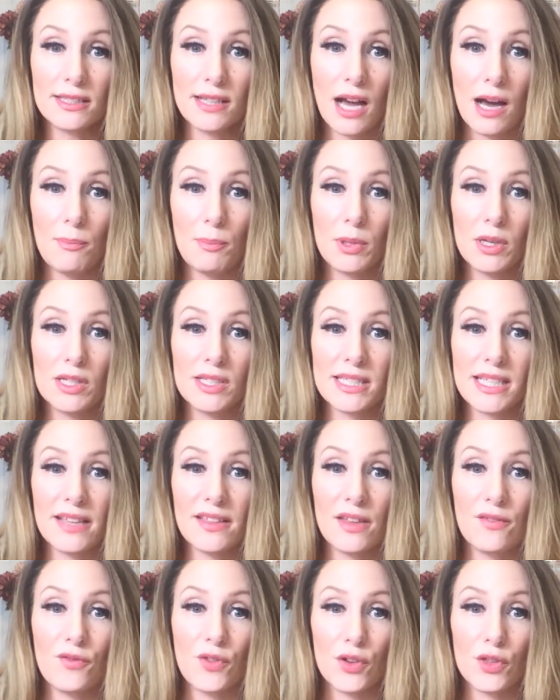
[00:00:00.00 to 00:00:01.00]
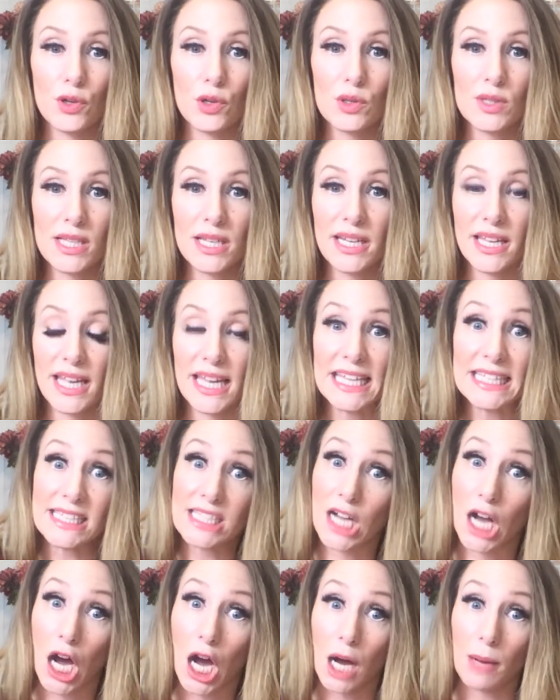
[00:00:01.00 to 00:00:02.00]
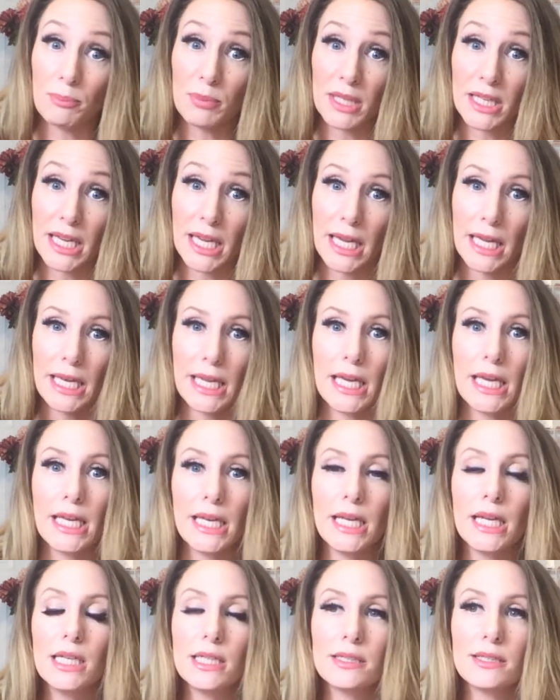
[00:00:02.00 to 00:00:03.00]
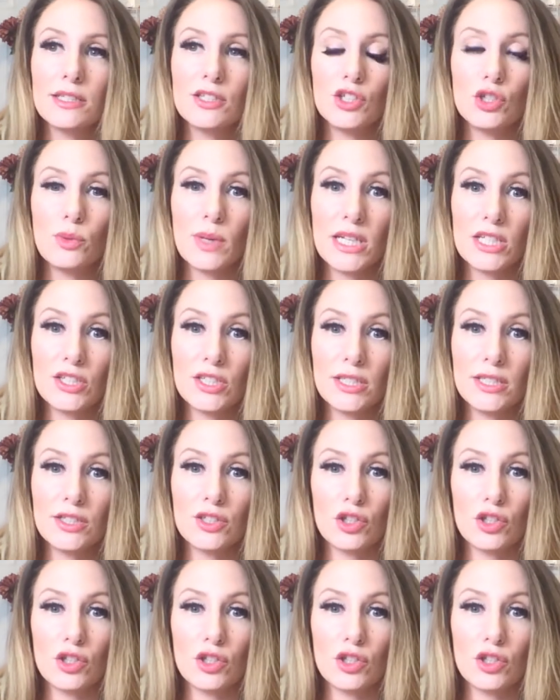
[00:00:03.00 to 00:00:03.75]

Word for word: couples, and then for those in it's complicated situations.